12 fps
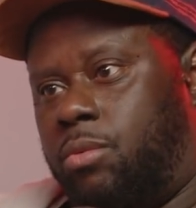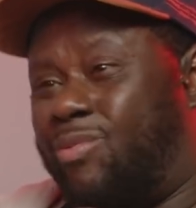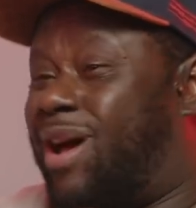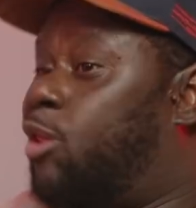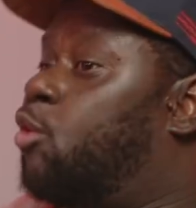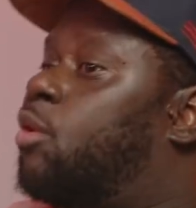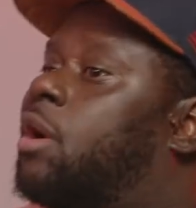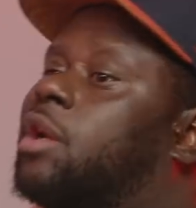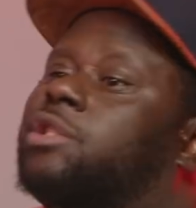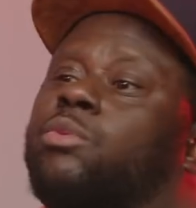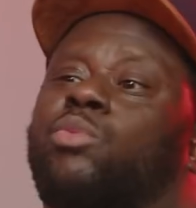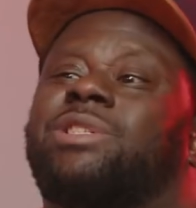My little
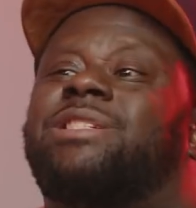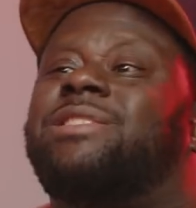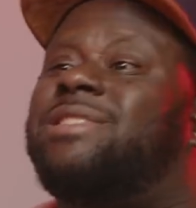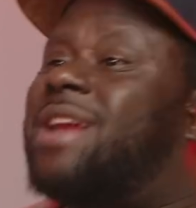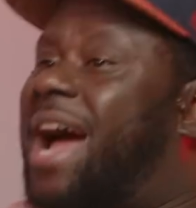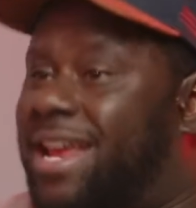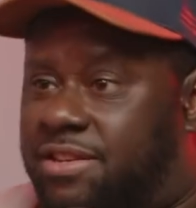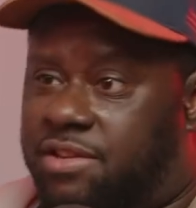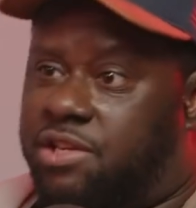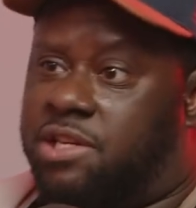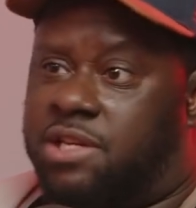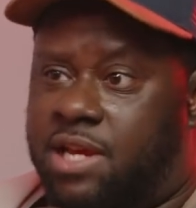cousin was nice
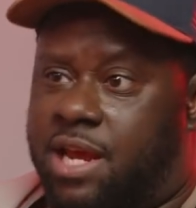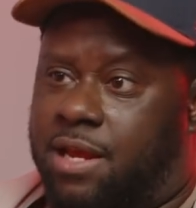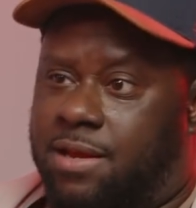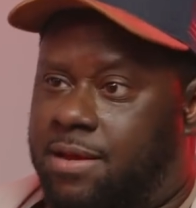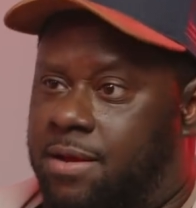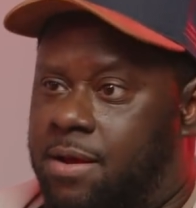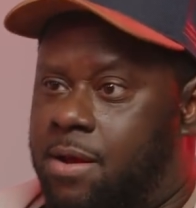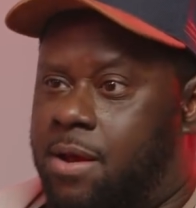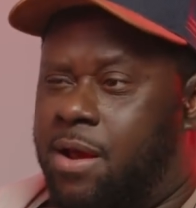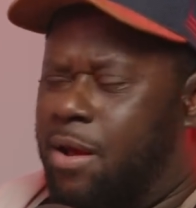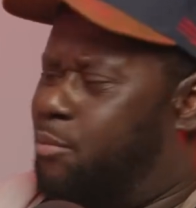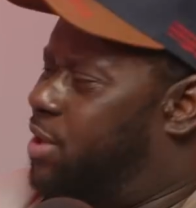as shit,
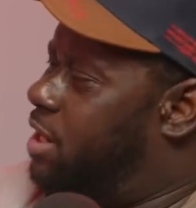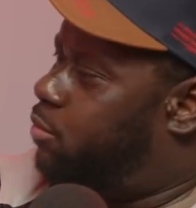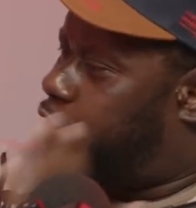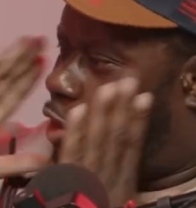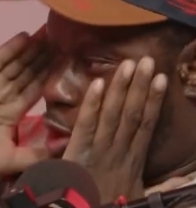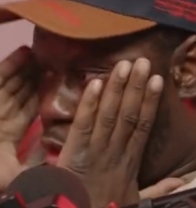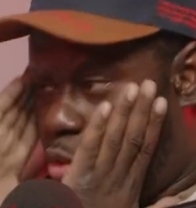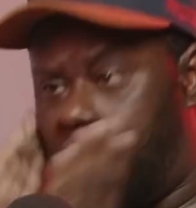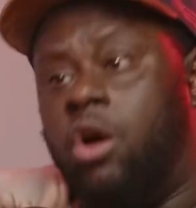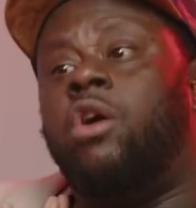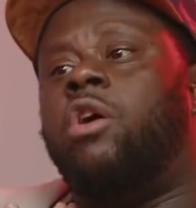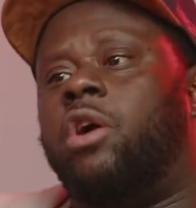but he was so
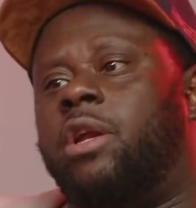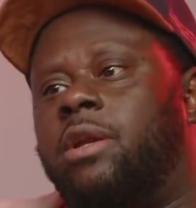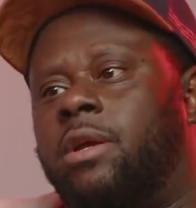good.